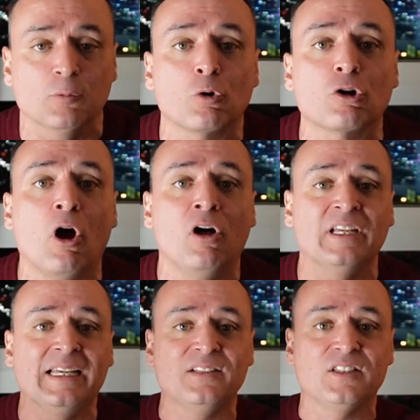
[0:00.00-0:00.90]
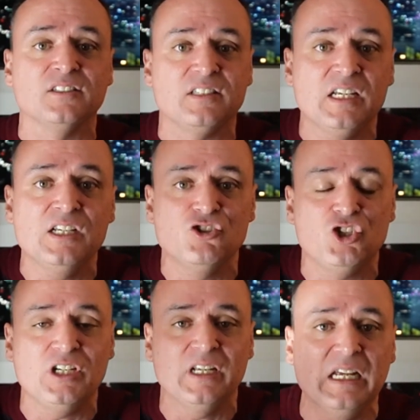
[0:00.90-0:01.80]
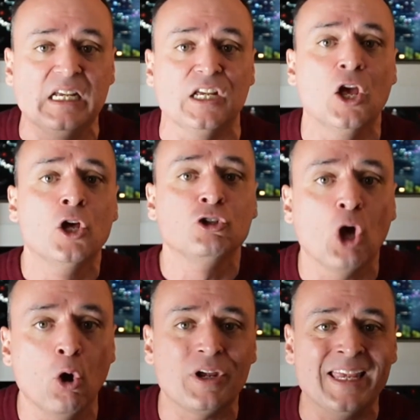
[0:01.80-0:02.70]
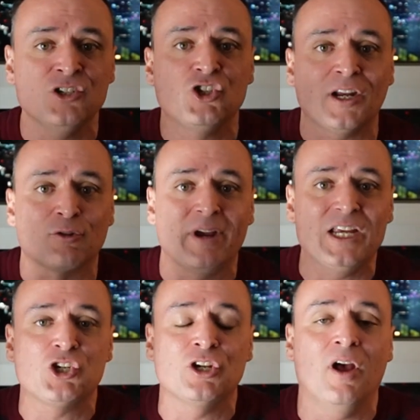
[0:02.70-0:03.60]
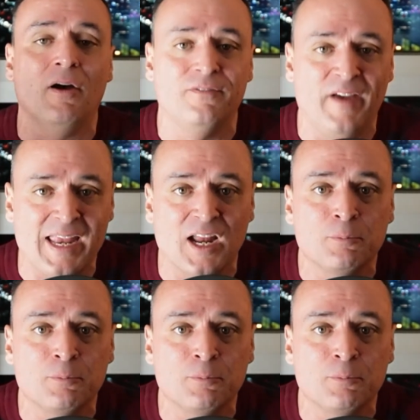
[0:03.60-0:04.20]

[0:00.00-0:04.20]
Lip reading: We're calling it the TGE, Token Generation Event.